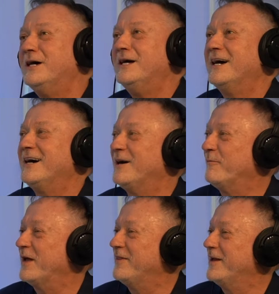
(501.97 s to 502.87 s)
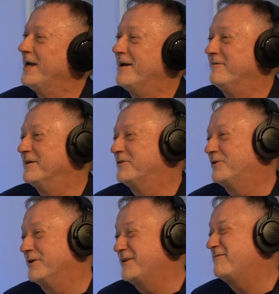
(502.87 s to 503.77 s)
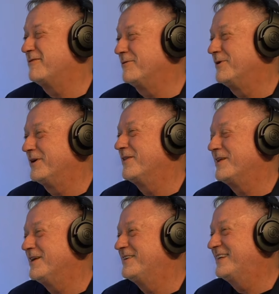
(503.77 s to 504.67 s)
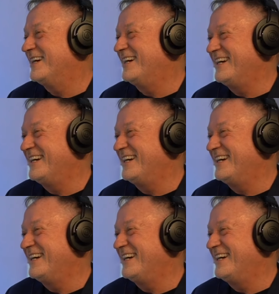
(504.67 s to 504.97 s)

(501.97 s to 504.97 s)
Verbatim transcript: right. um, and then having a sort of different one on the inside.